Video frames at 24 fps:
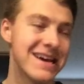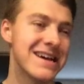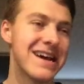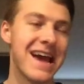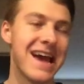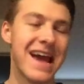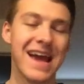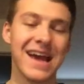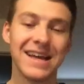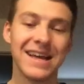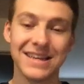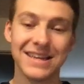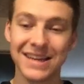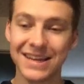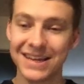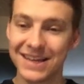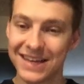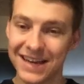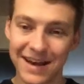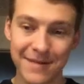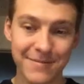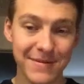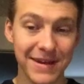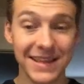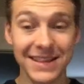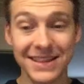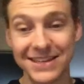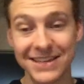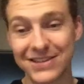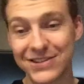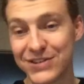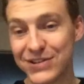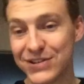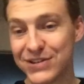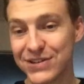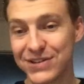And, I mean, this
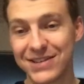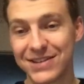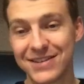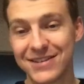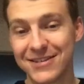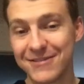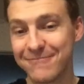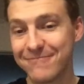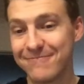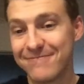is just